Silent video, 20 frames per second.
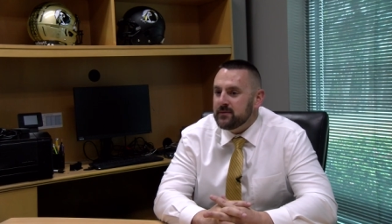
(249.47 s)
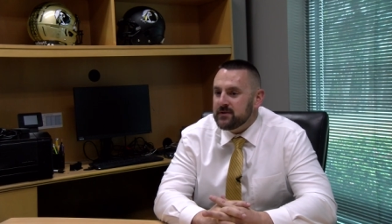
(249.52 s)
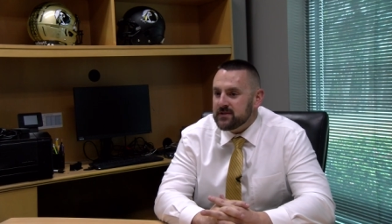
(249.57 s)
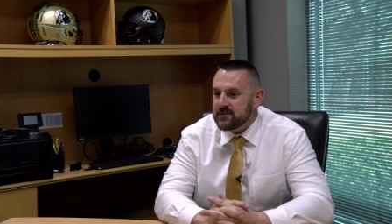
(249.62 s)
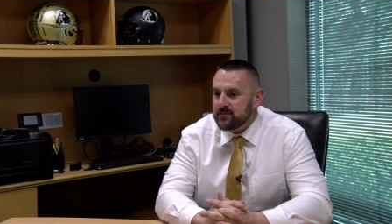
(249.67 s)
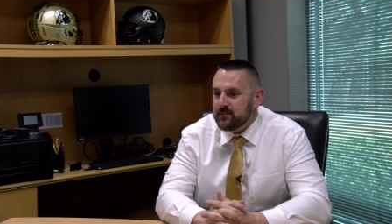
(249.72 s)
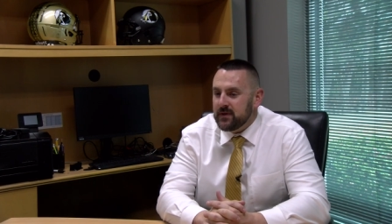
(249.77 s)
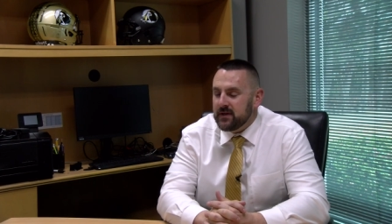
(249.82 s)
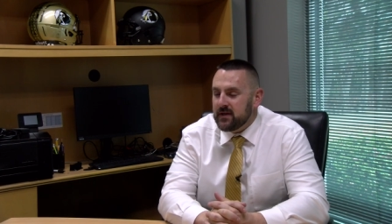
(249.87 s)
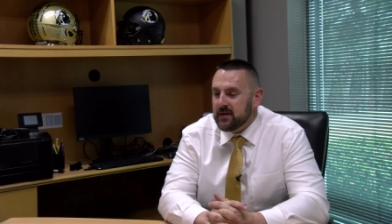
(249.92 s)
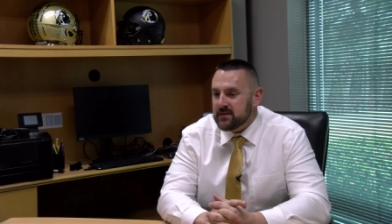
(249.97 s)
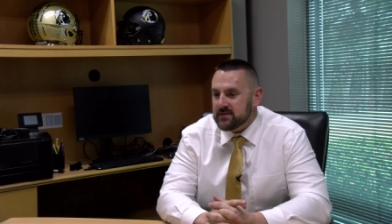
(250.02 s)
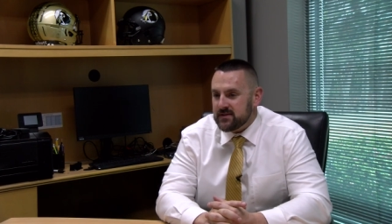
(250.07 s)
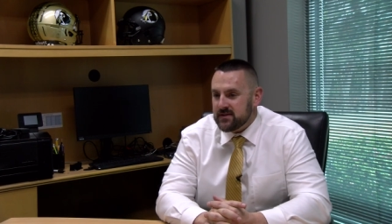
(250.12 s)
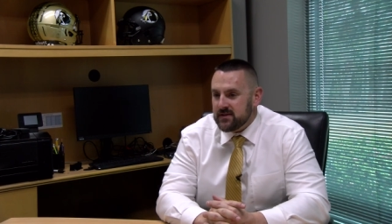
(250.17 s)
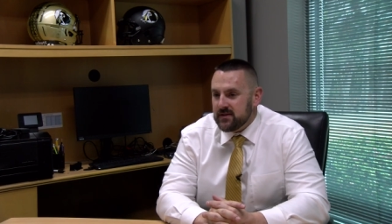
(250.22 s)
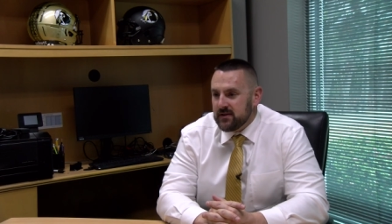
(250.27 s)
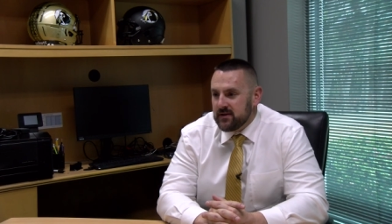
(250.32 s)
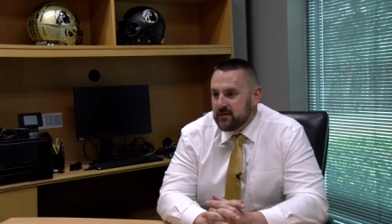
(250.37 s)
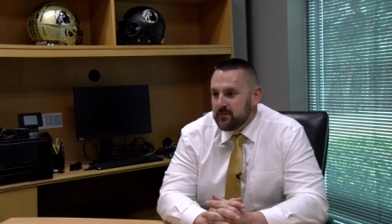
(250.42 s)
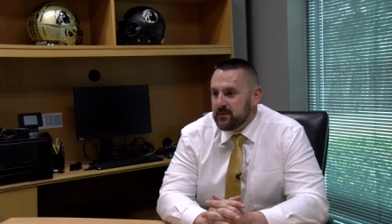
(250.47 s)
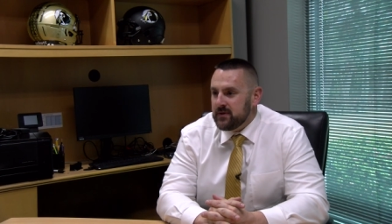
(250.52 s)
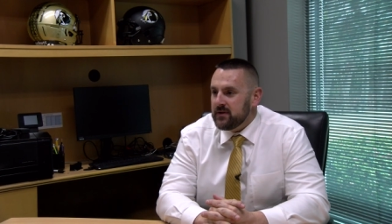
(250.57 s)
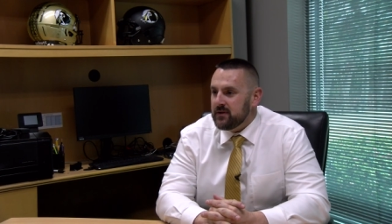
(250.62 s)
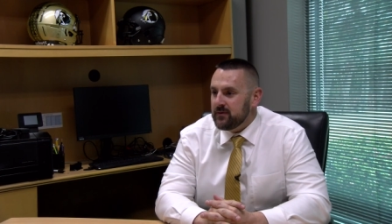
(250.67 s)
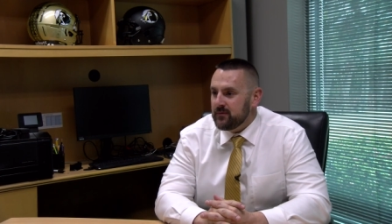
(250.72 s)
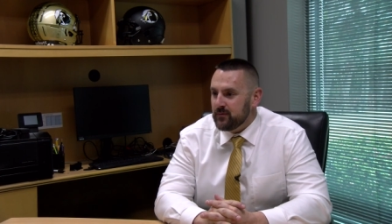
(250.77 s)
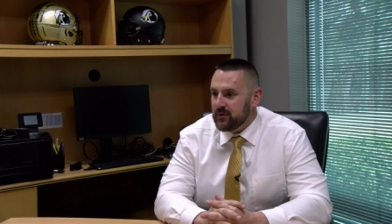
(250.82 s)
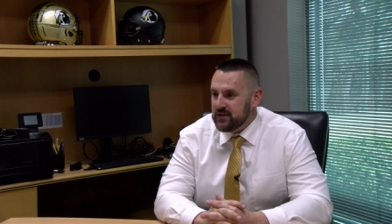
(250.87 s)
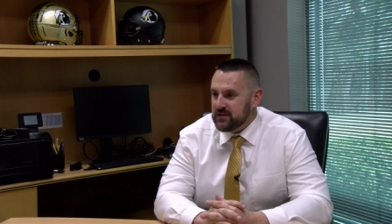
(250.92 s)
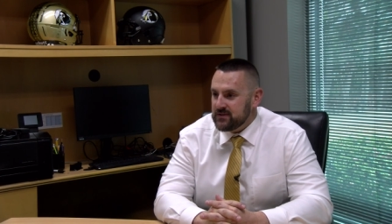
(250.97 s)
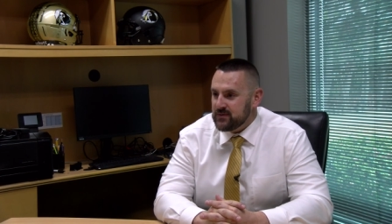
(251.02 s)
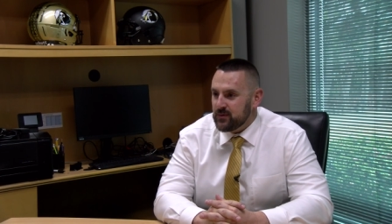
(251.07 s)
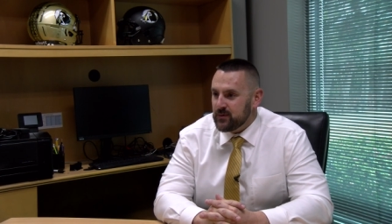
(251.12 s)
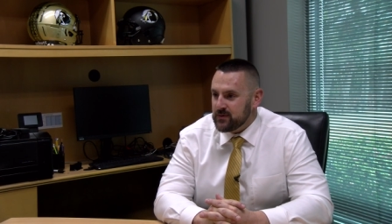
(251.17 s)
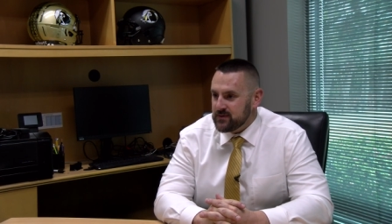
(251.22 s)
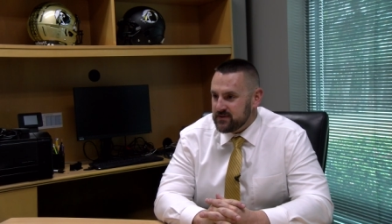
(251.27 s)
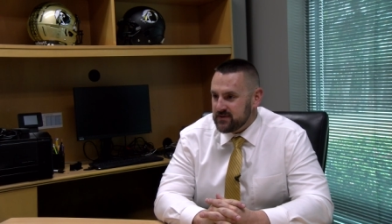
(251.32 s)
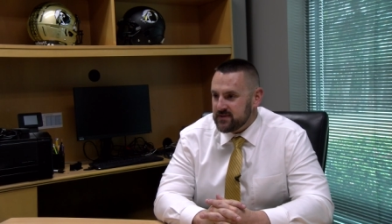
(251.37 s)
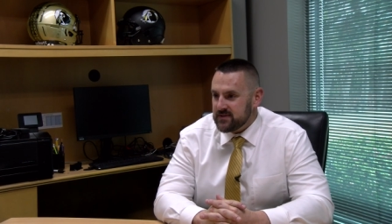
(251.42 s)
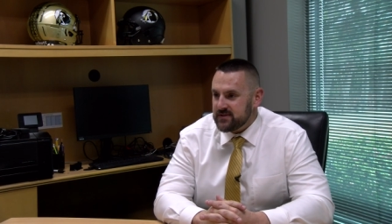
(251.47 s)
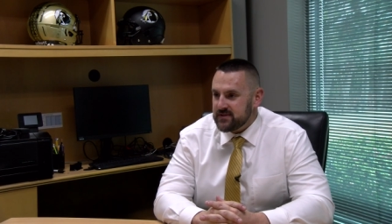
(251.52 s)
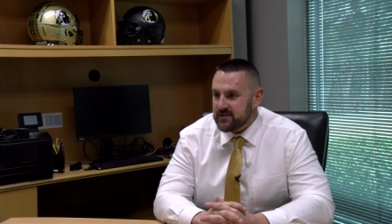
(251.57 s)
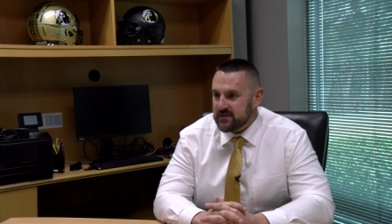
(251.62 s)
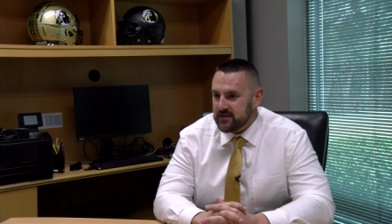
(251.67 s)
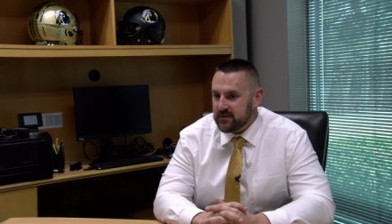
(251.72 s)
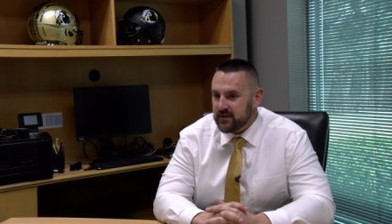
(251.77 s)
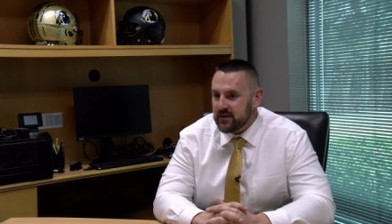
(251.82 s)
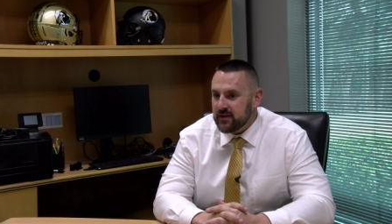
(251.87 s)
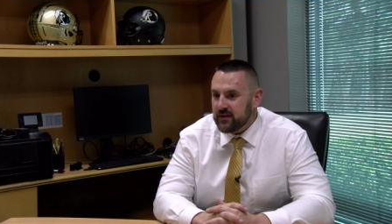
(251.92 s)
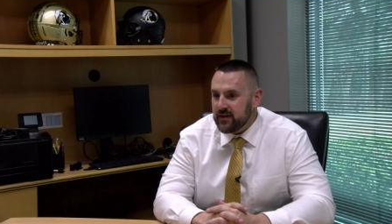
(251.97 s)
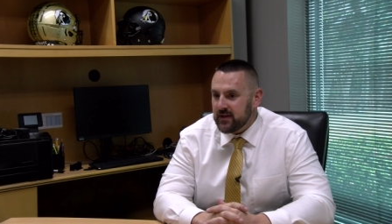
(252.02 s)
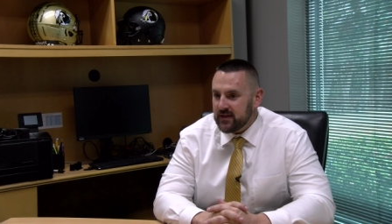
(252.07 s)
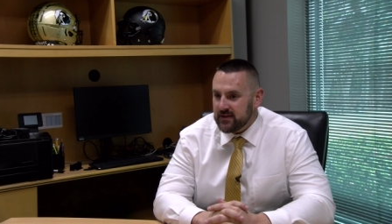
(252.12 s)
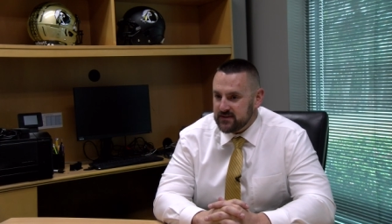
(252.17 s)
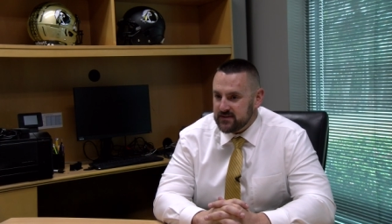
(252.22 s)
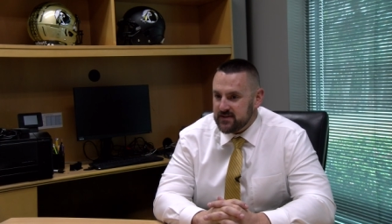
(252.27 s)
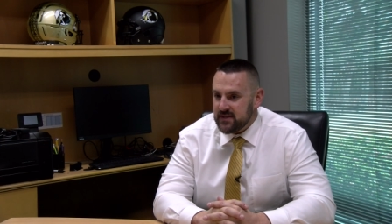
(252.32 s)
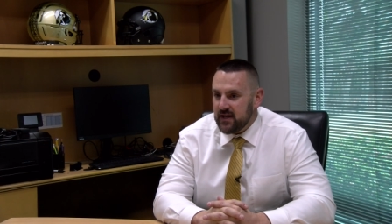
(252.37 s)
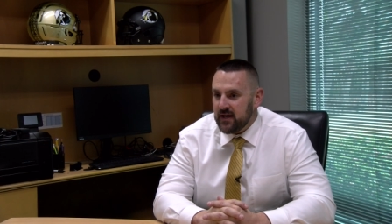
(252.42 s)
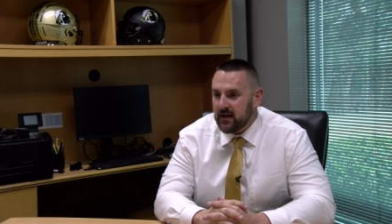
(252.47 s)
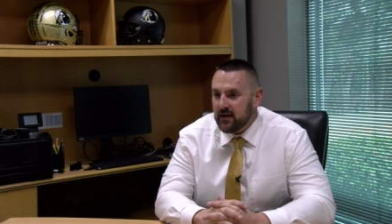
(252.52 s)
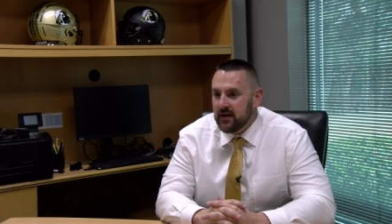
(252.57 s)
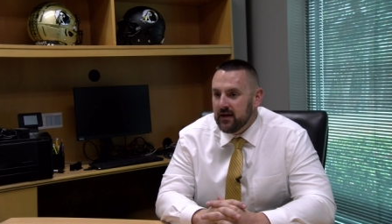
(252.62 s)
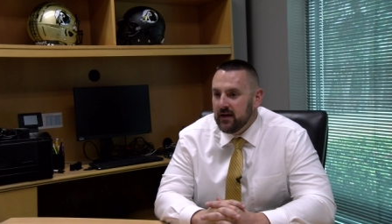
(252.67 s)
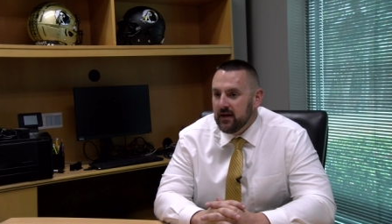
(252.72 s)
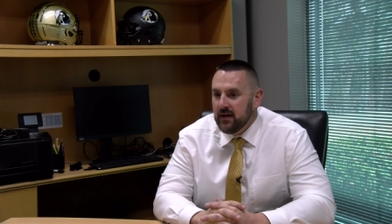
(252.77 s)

just because of the limited resources and the things that,